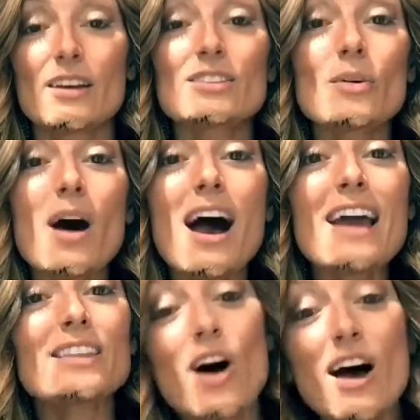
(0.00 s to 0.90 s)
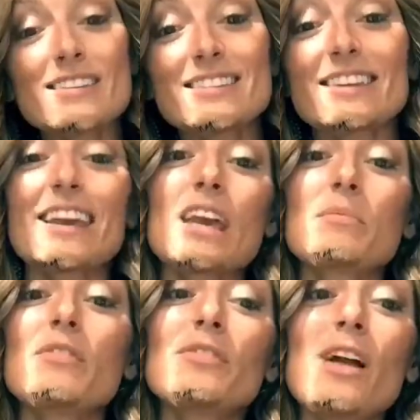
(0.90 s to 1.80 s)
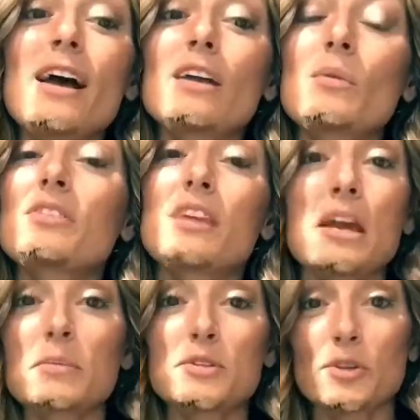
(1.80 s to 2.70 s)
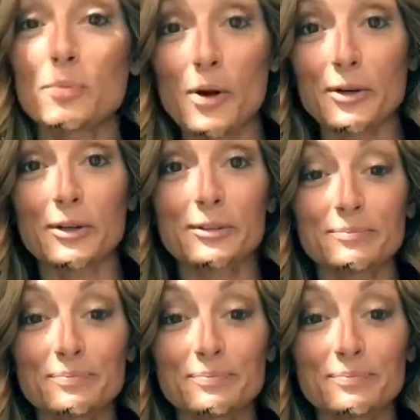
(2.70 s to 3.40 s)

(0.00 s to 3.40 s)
So I lost the game of flying with an amateur partner.